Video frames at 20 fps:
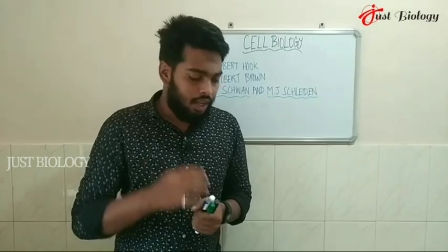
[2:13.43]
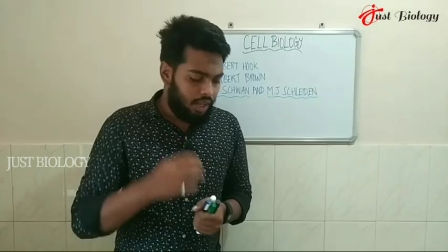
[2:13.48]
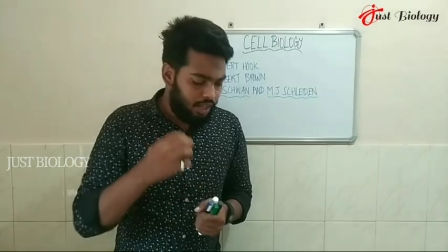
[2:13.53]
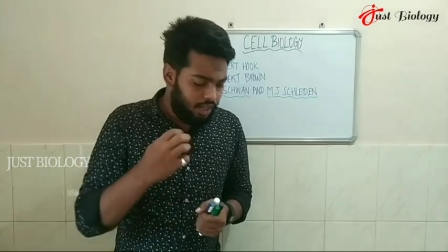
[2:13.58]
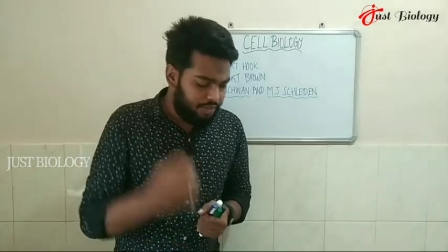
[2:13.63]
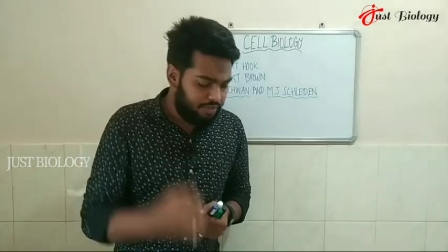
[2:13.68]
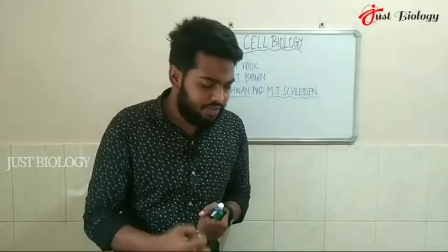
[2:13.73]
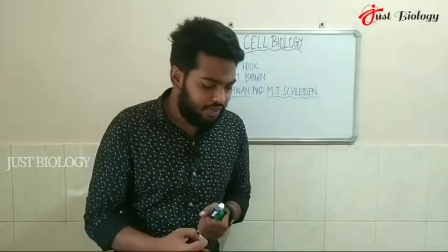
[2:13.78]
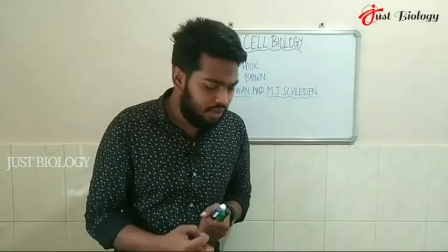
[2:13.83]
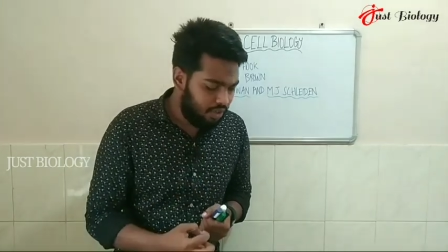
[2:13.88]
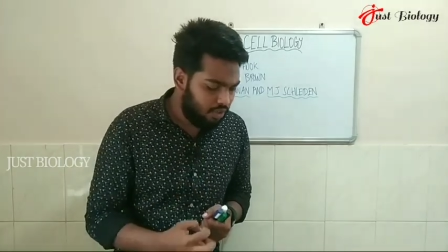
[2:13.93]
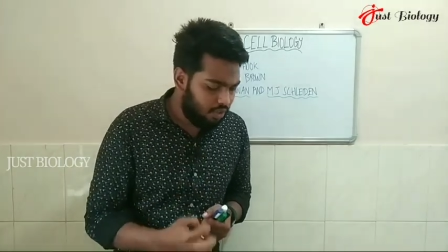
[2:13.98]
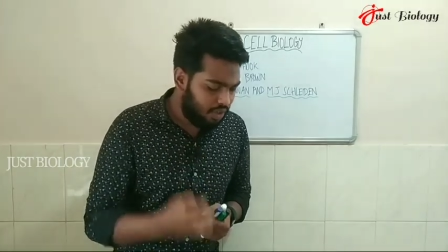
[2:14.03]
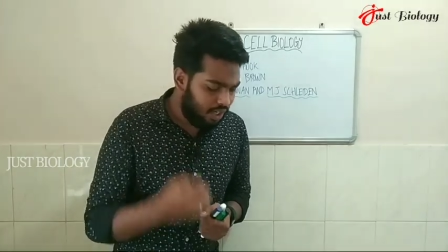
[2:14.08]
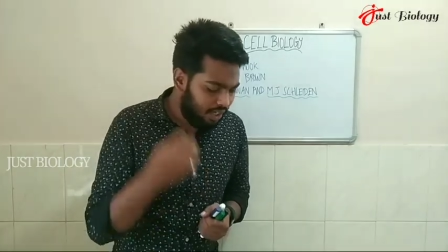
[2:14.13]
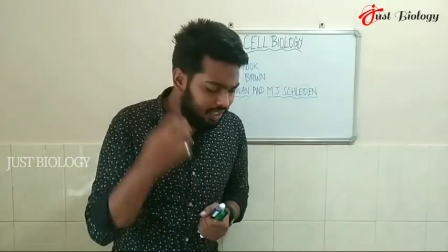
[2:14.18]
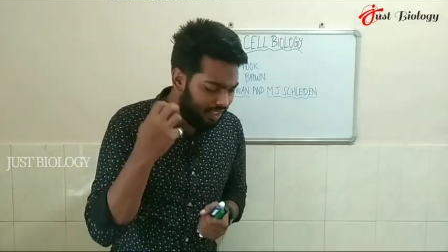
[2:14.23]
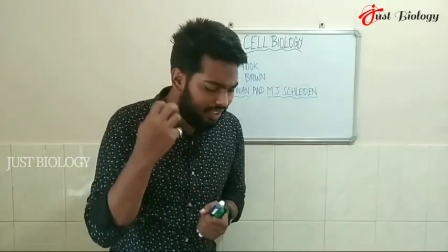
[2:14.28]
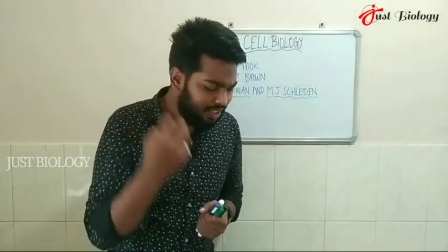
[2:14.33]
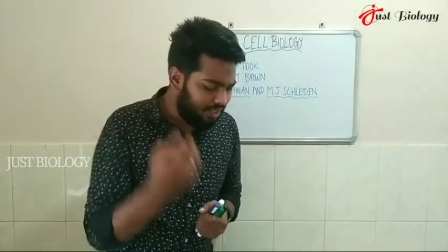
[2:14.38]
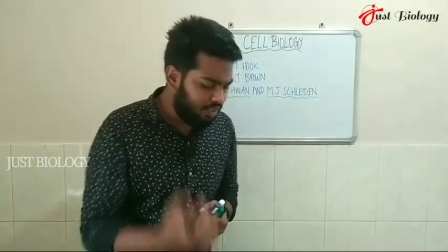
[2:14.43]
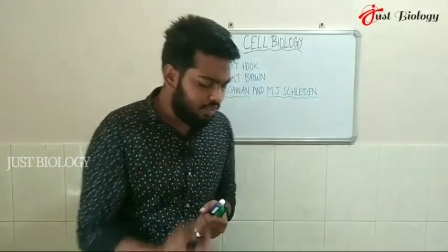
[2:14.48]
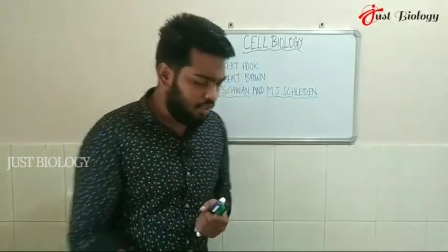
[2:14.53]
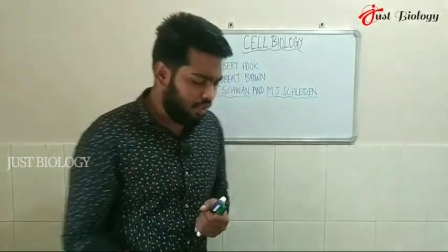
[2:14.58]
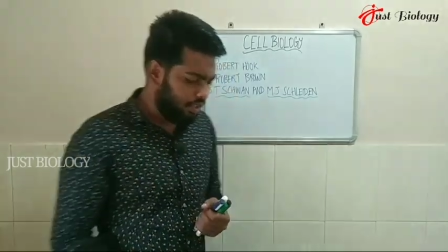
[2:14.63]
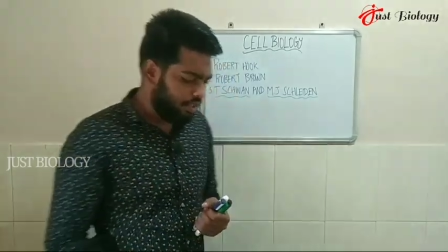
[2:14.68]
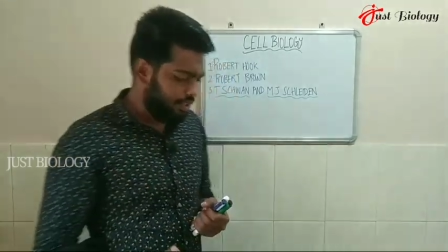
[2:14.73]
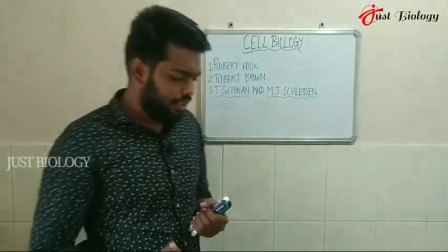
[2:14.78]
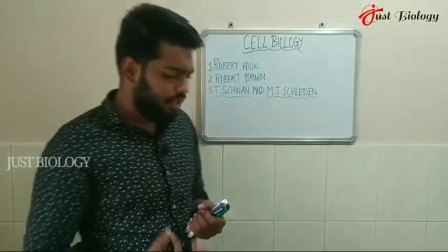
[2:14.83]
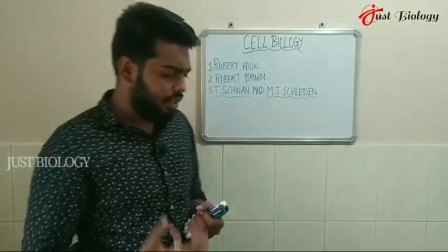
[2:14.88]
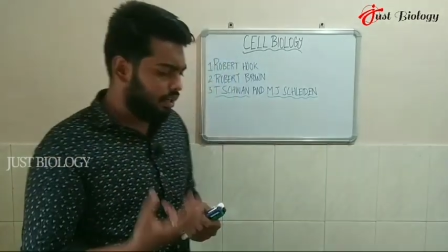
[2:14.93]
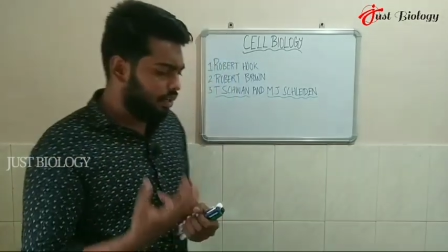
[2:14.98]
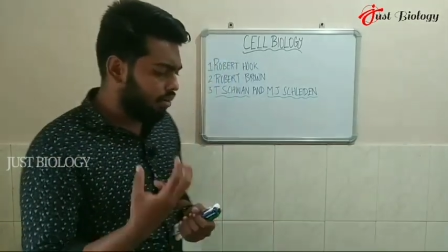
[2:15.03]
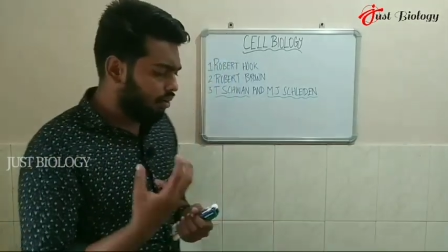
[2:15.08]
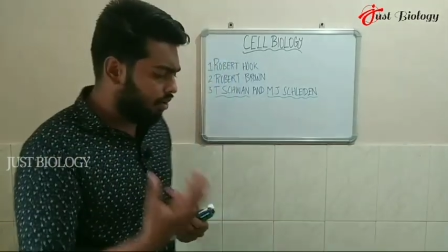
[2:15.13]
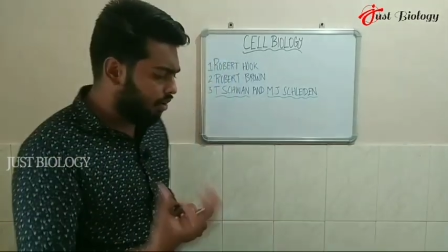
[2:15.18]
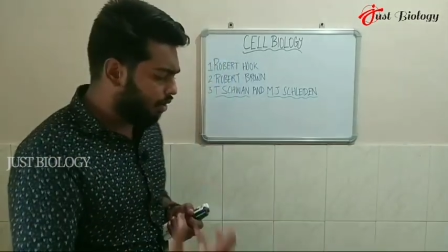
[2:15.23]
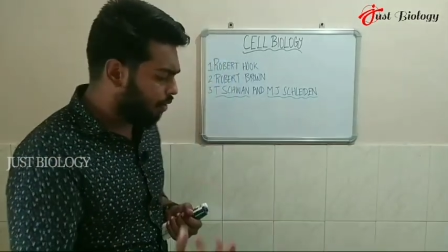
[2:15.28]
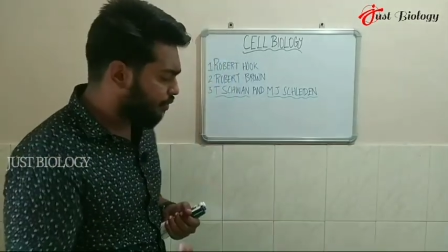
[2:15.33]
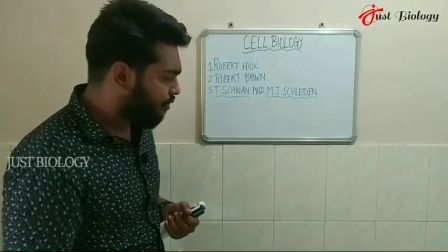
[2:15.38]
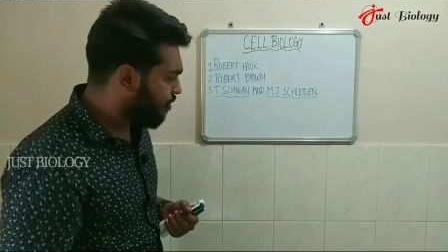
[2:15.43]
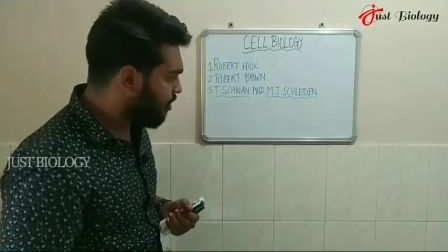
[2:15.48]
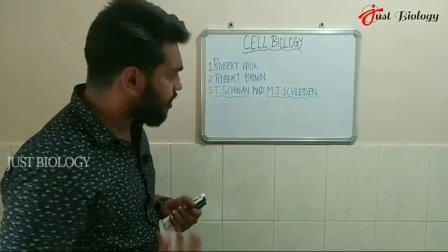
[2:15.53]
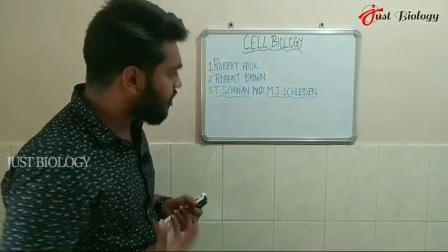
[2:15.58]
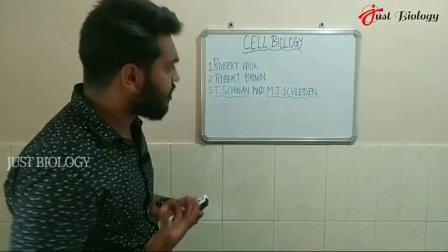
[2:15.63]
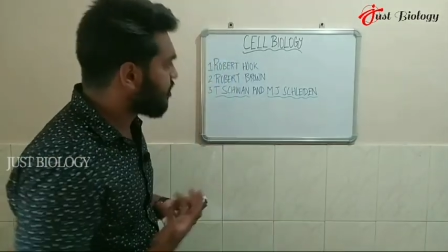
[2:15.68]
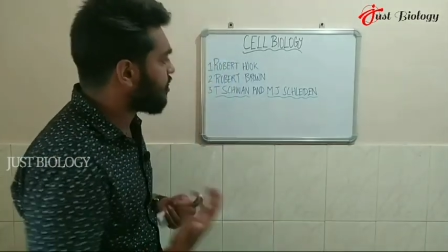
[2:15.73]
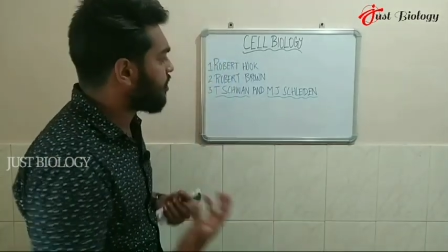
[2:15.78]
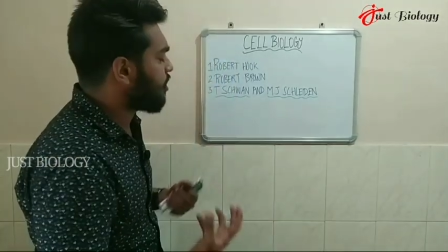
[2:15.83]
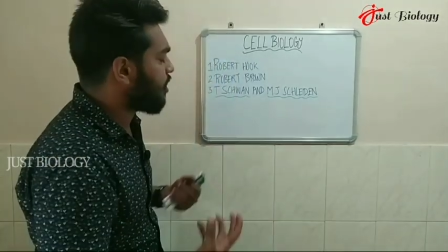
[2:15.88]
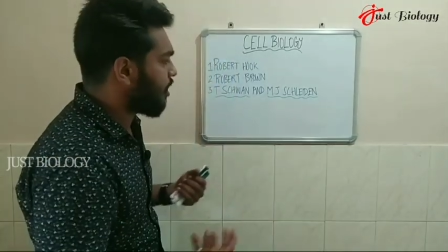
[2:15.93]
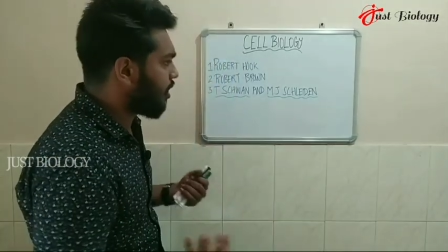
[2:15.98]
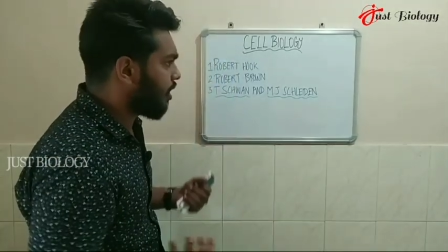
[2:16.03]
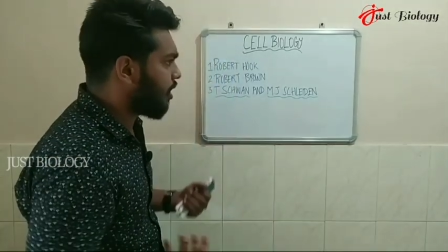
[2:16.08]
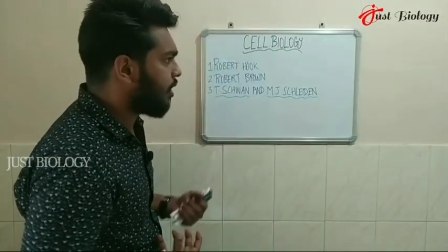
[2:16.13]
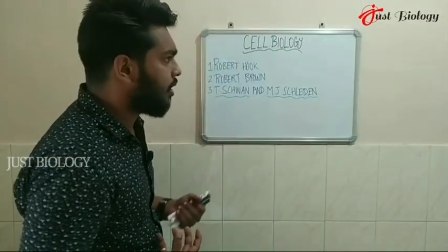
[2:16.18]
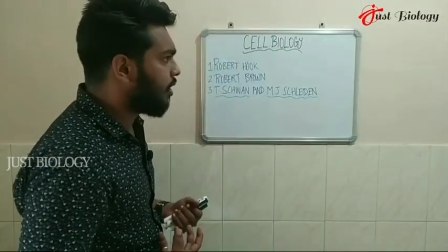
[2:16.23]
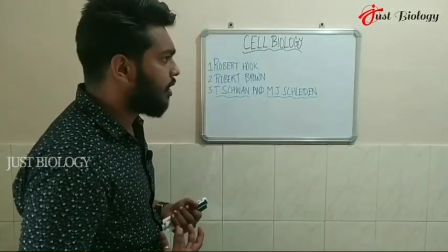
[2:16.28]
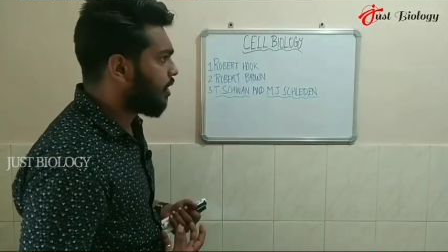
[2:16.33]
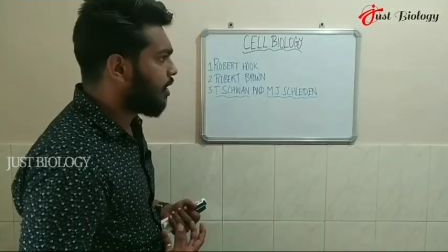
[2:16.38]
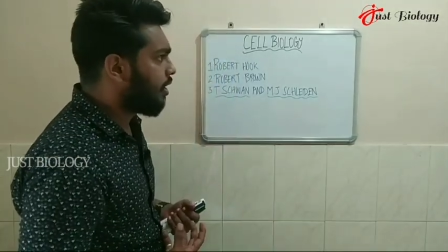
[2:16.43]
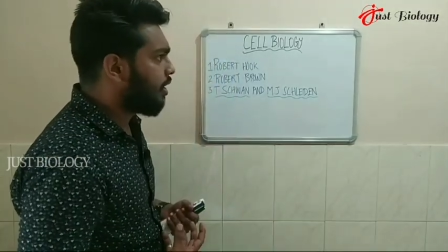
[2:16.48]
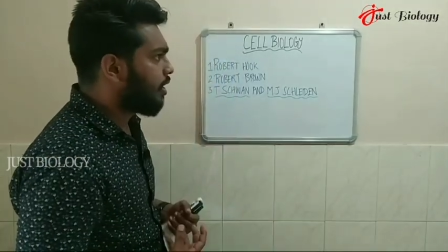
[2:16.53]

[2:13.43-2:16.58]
If you look at the structure of this cell,